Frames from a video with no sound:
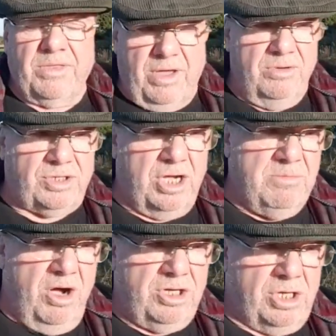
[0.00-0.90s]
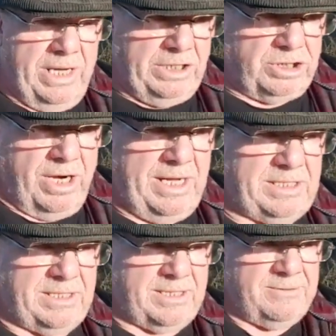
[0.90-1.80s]
those commercial
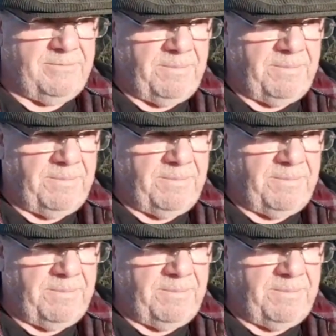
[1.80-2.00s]
interests